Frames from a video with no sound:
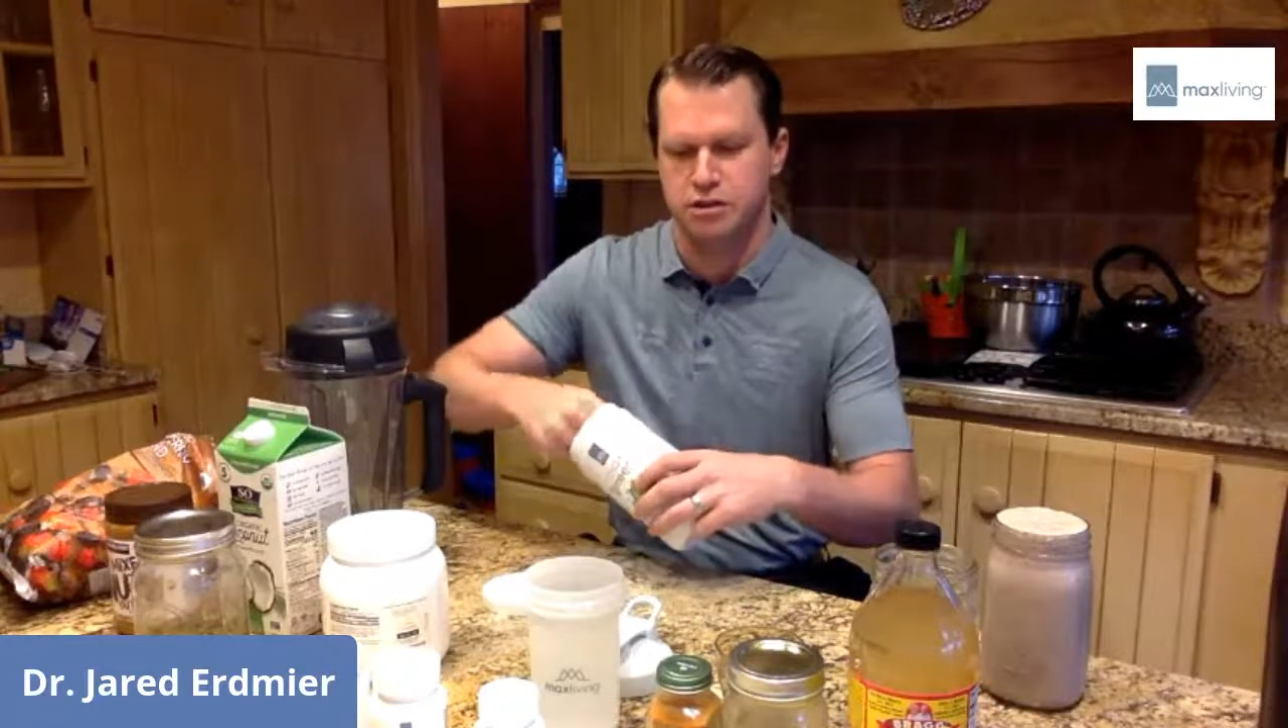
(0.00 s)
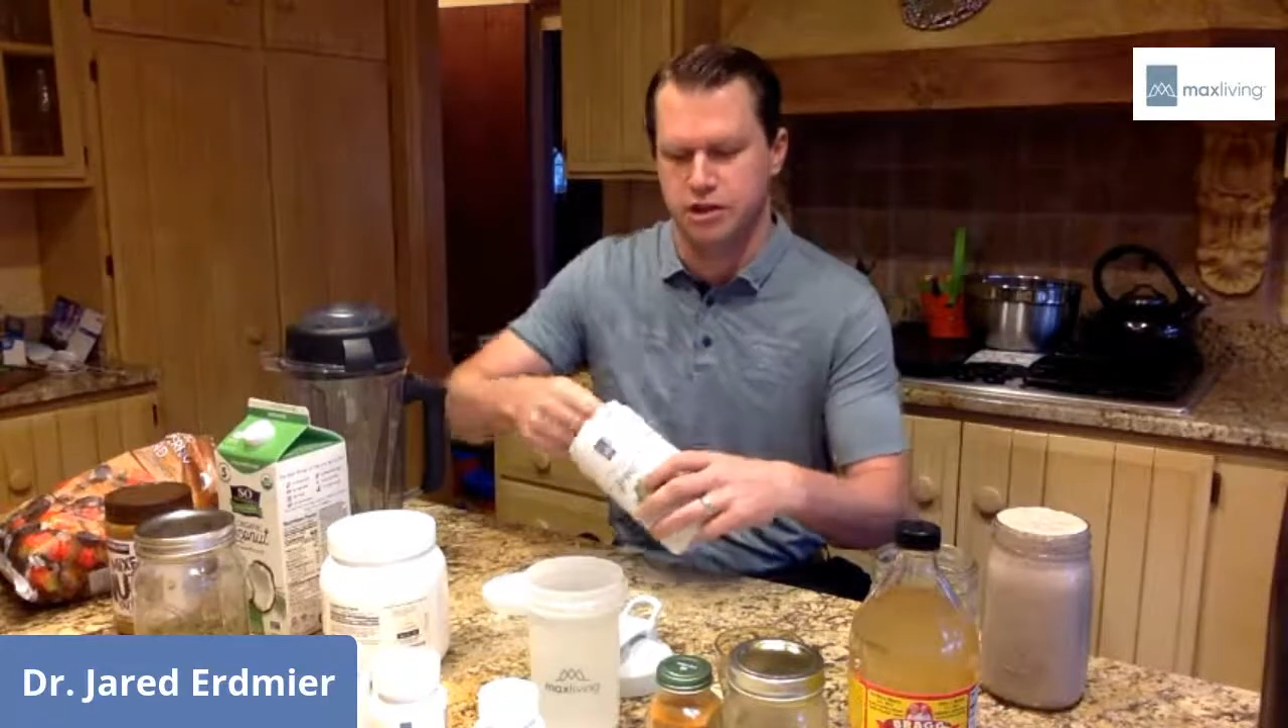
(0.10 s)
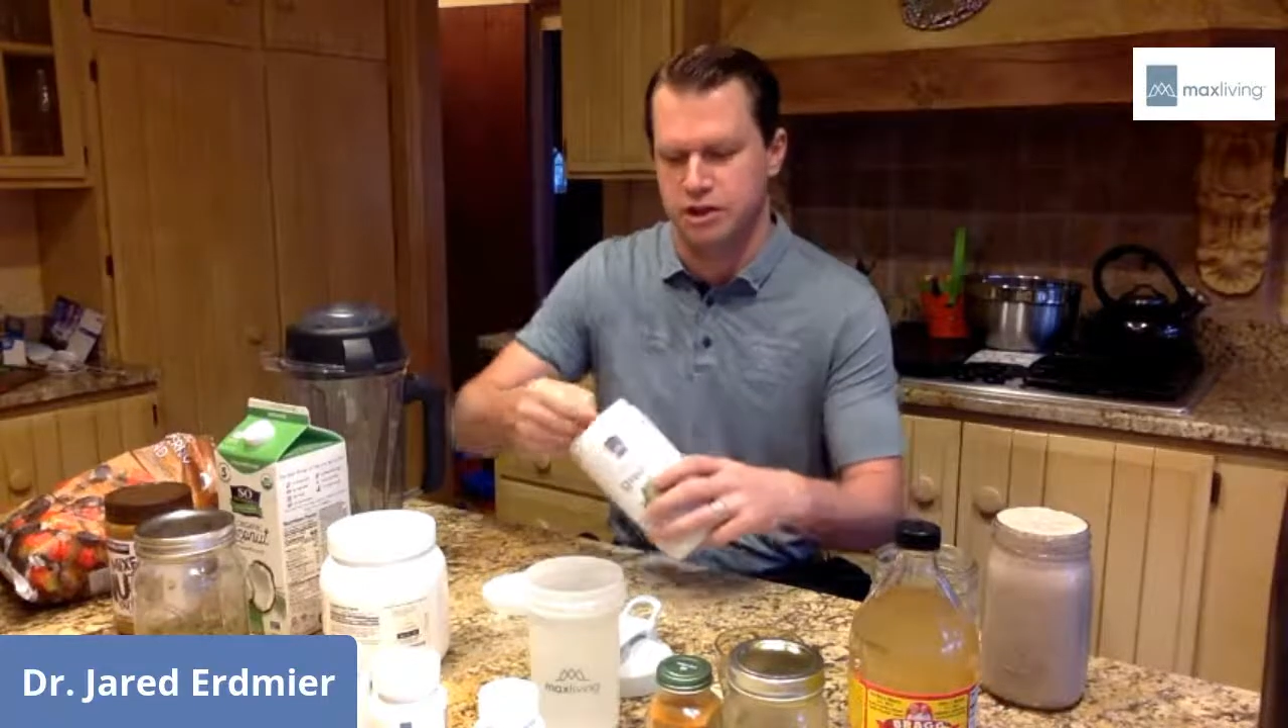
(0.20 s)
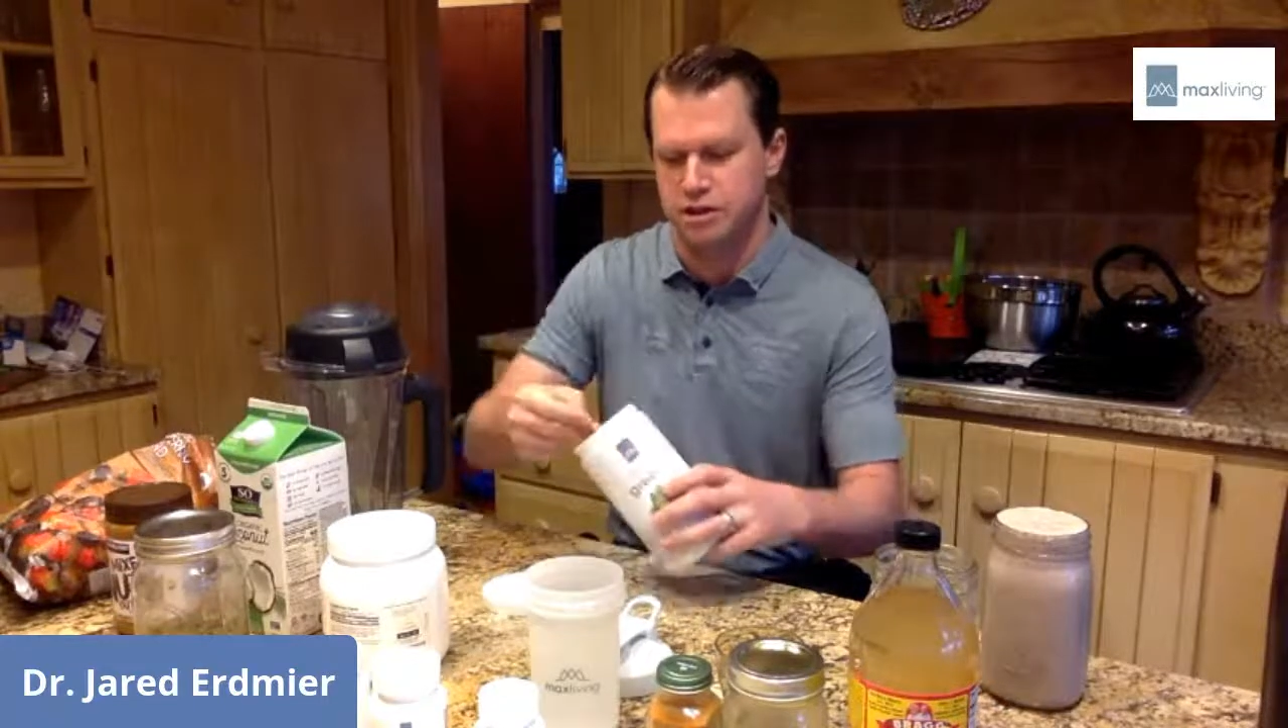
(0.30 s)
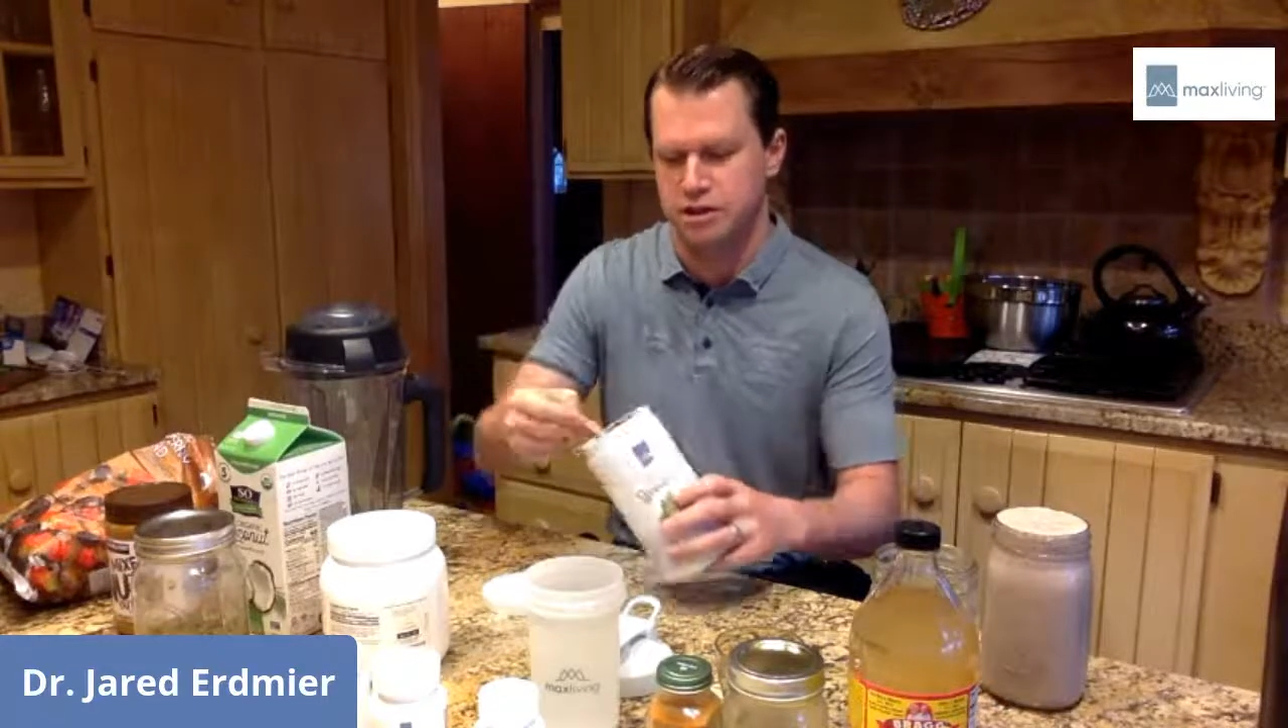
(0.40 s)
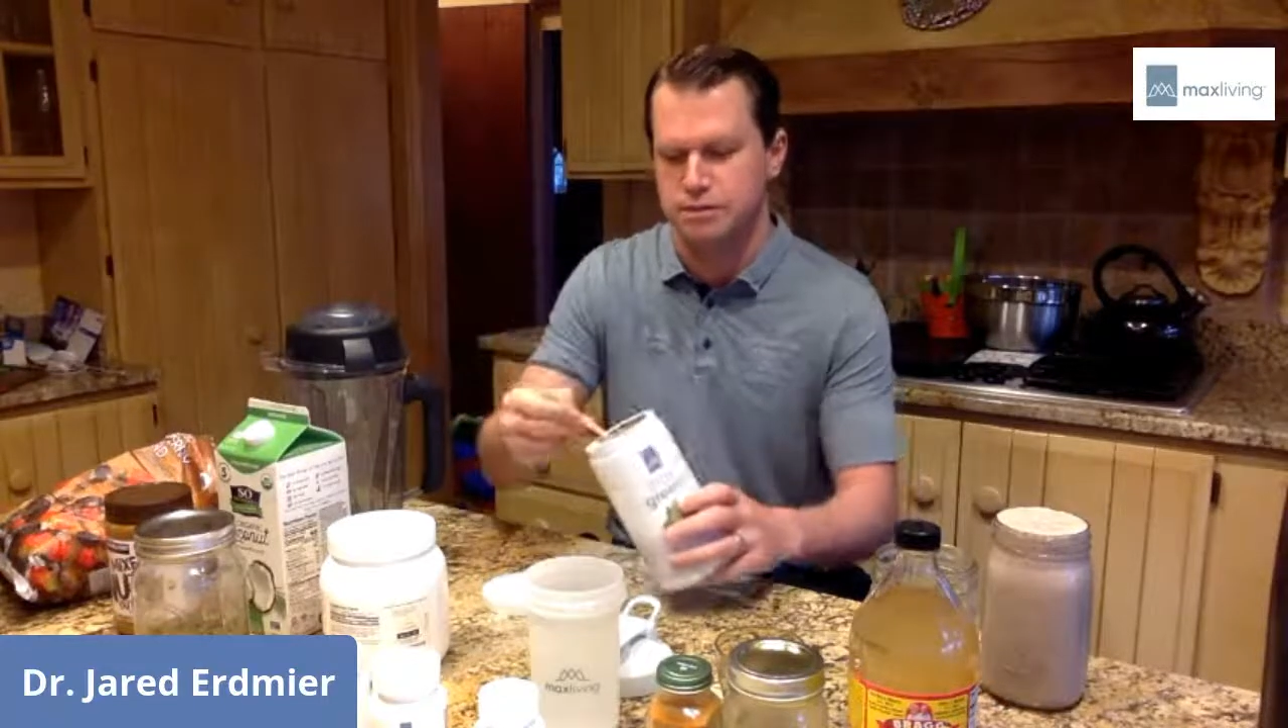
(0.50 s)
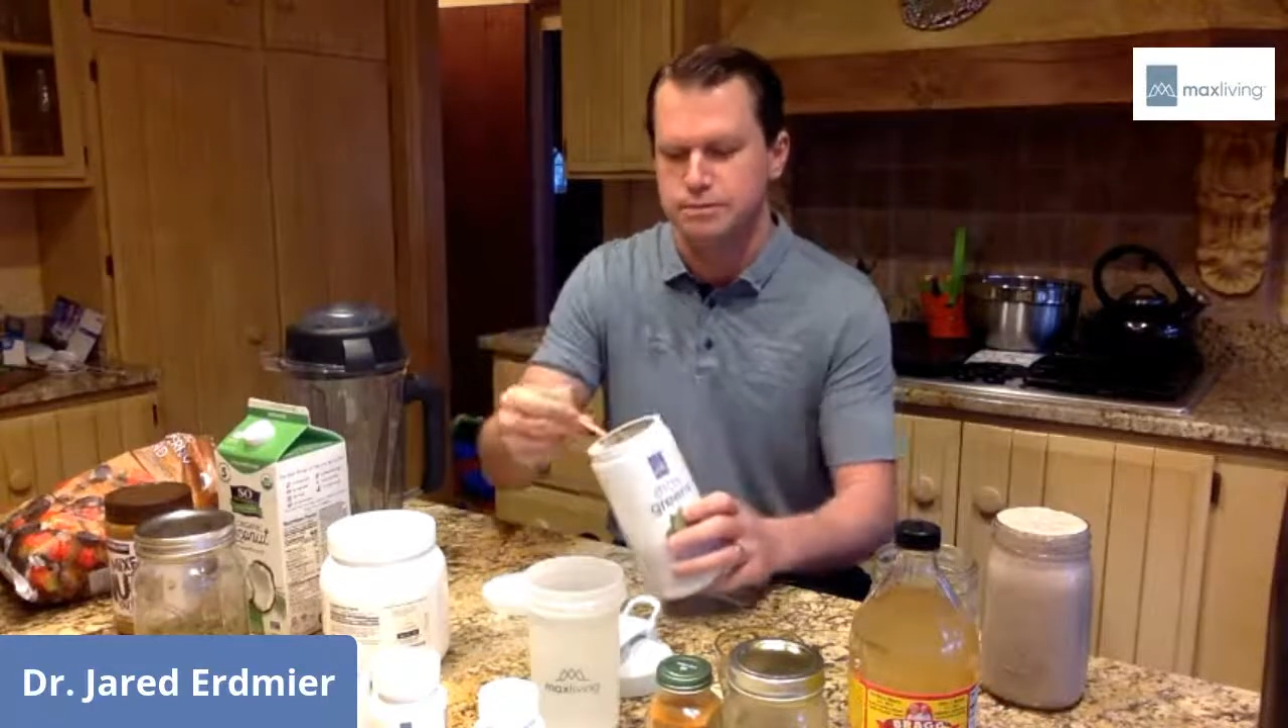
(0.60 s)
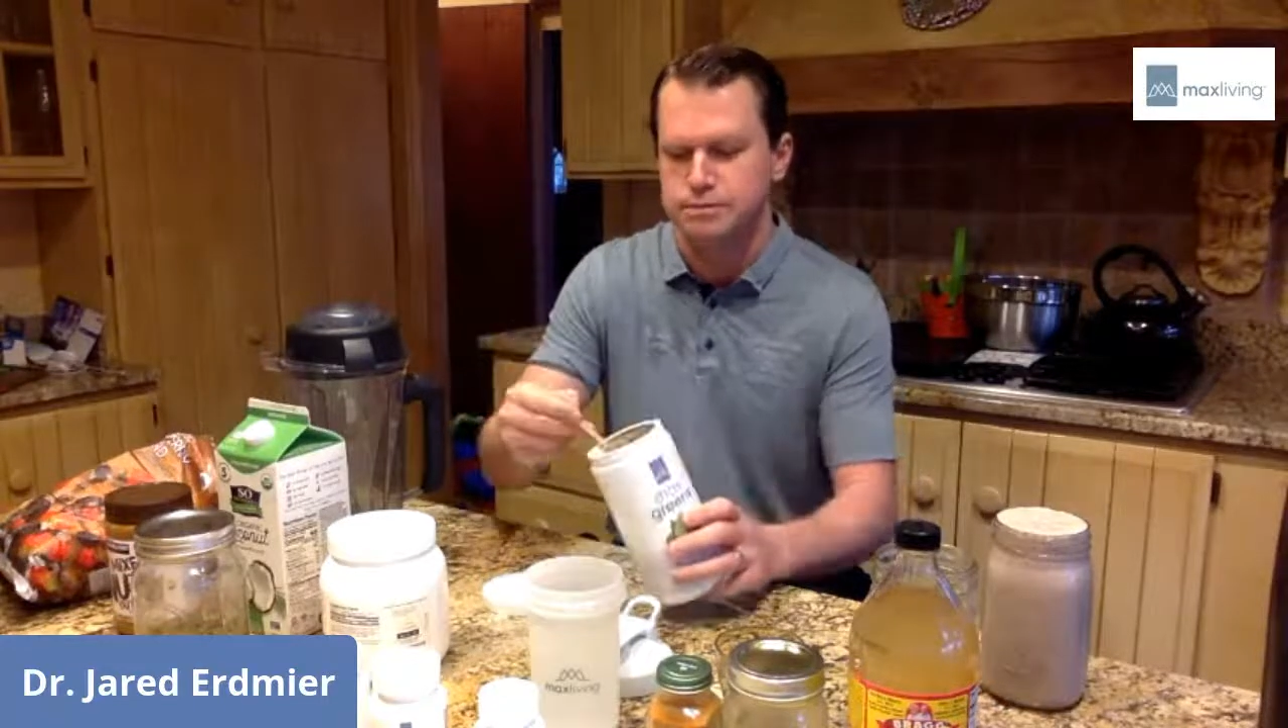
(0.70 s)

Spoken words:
Greens,